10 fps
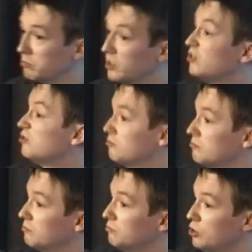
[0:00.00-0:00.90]
This is
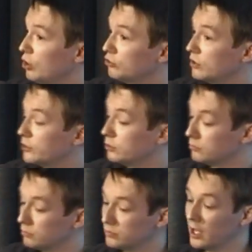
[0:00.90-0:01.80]
non-trivial.
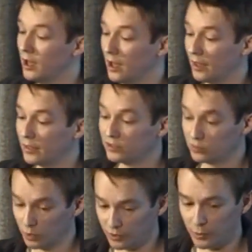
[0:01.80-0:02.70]
There's
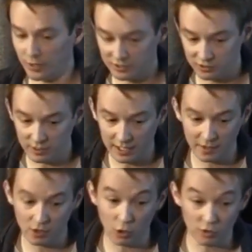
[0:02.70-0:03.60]
some work required to do that.
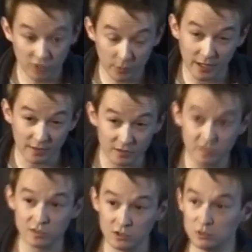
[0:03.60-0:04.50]
On top of that, this
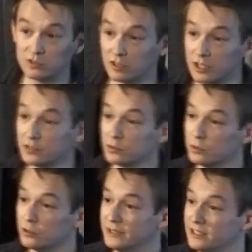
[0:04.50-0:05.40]
is a news site,
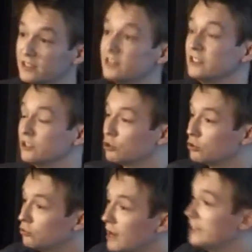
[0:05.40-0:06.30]
which means it is
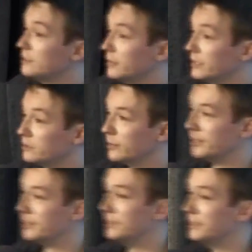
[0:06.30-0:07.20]
incredibly
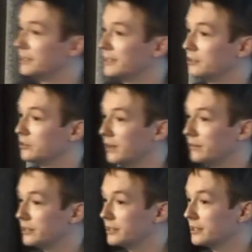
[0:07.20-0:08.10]
spiky
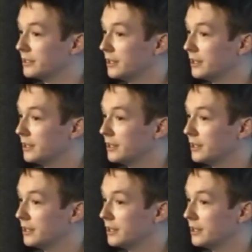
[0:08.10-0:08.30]
traffic.